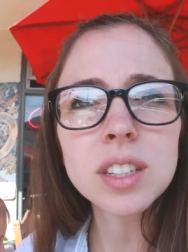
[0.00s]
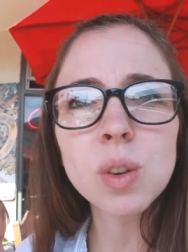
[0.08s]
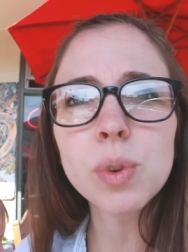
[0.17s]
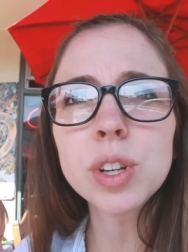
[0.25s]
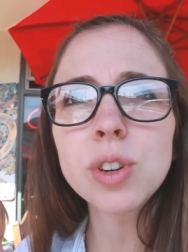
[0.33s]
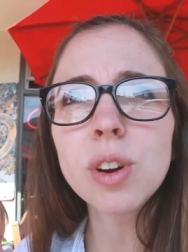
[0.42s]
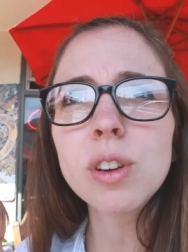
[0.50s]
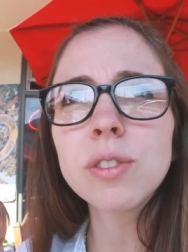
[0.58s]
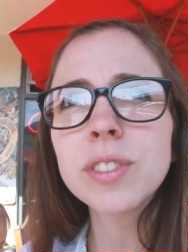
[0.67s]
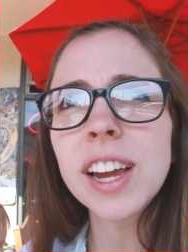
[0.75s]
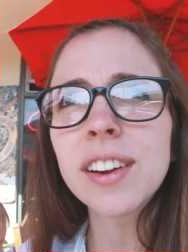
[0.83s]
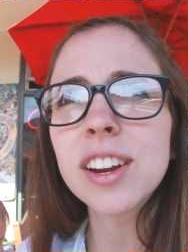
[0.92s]
So we drove
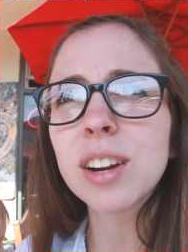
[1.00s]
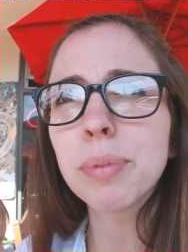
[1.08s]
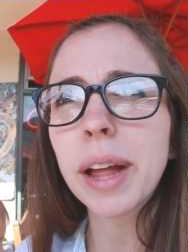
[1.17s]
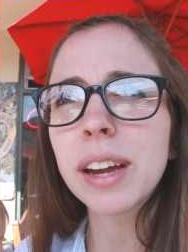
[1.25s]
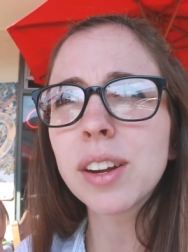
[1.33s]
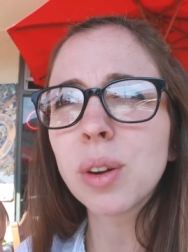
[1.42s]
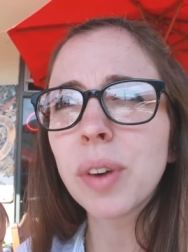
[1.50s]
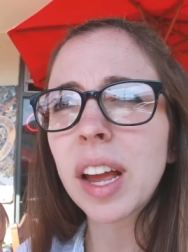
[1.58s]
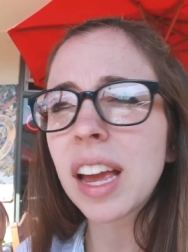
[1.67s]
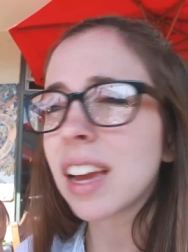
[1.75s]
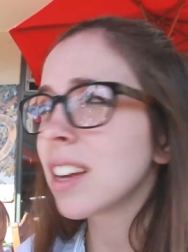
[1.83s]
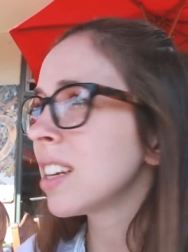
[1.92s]
down here to Playa del
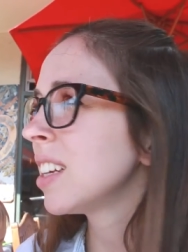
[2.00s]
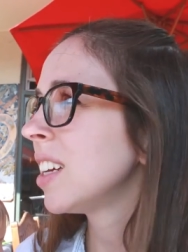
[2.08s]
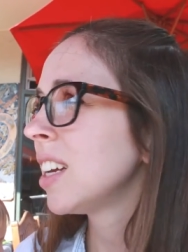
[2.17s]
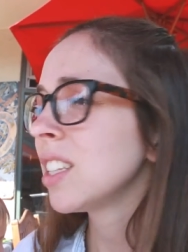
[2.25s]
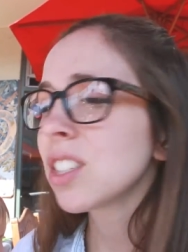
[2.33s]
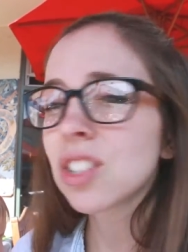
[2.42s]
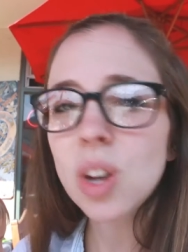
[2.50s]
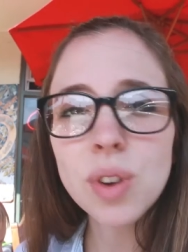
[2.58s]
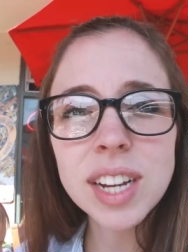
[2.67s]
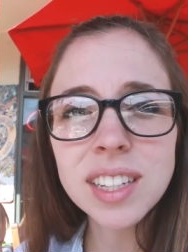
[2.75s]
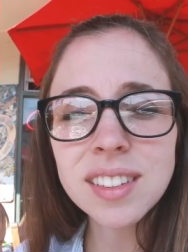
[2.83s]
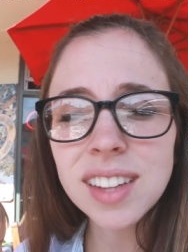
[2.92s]
Rey. So
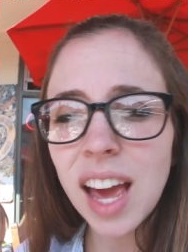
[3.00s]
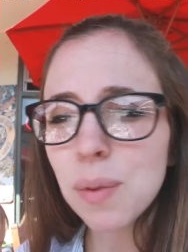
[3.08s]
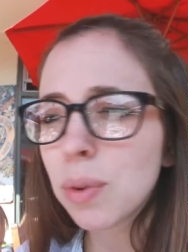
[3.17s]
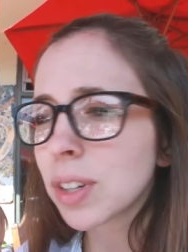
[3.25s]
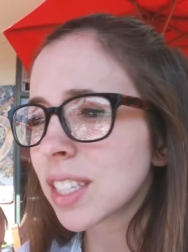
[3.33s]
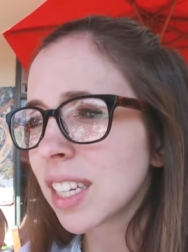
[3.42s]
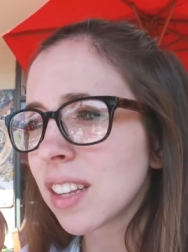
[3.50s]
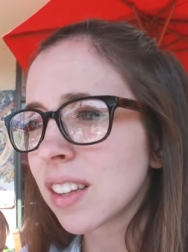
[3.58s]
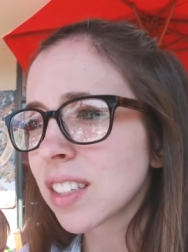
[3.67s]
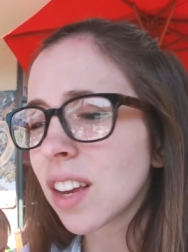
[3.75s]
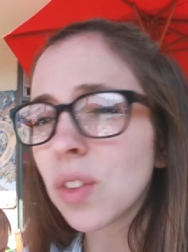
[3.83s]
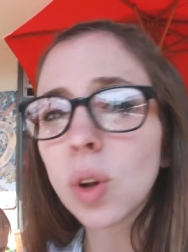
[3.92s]
nice outside. We were sitting in the
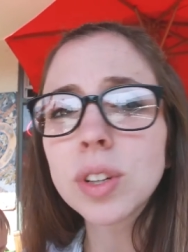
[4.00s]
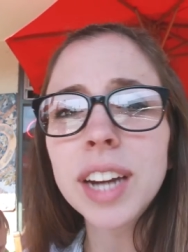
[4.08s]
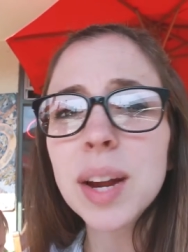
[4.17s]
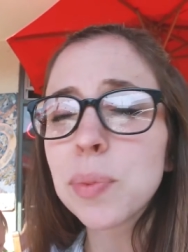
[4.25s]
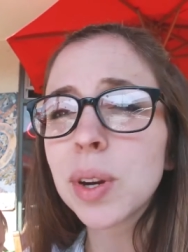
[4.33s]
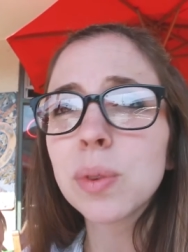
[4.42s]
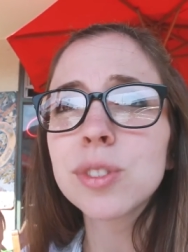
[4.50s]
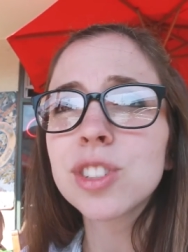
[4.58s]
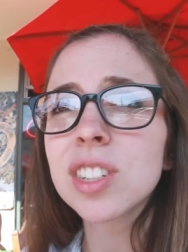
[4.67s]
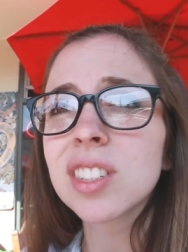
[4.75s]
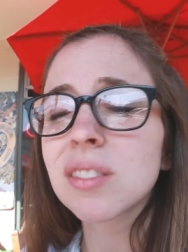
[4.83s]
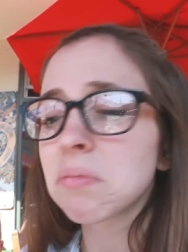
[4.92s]
sun the whole time, but it was
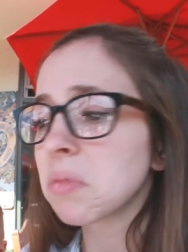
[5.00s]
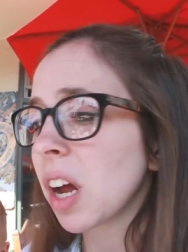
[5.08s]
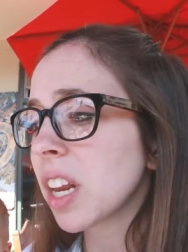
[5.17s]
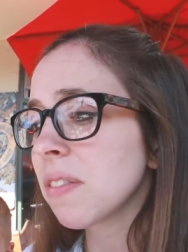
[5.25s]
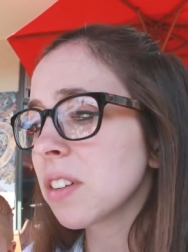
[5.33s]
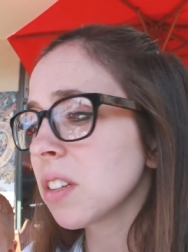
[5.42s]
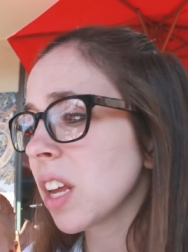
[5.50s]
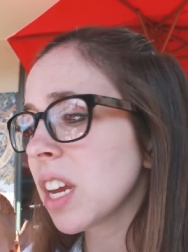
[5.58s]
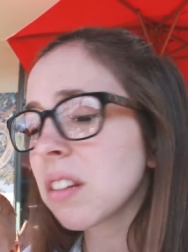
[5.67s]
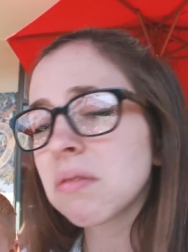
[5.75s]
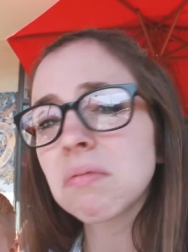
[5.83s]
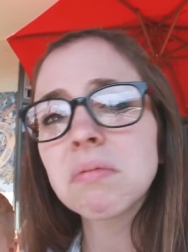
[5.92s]
just not even like
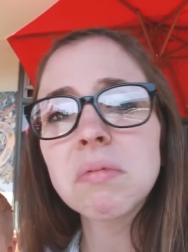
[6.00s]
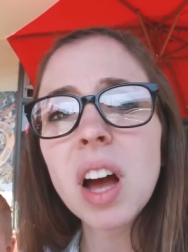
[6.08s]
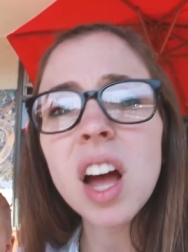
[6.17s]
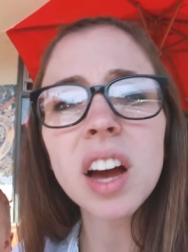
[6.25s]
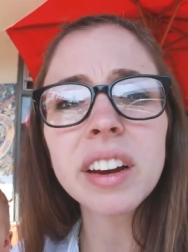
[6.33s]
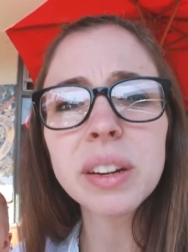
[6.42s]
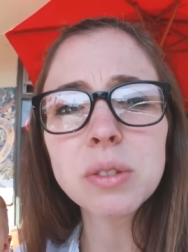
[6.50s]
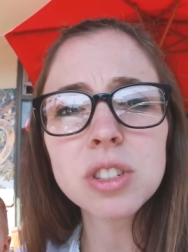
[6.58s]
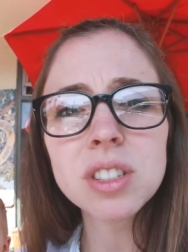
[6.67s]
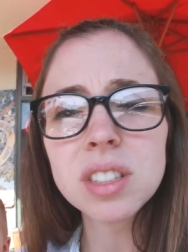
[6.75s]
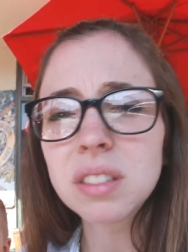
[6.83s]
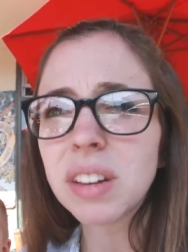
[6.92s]
hot. It was
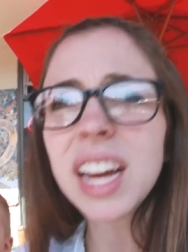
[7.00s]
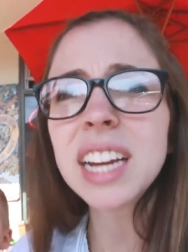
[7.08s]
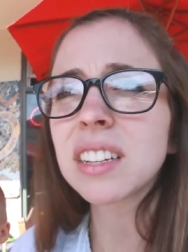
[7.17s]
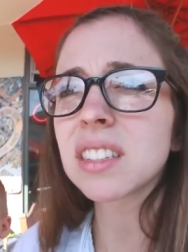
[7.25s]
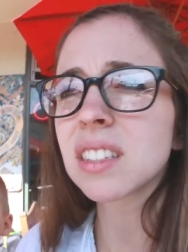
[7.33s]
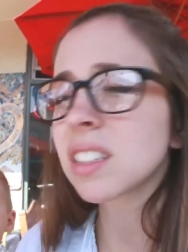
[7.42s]
just nice. And we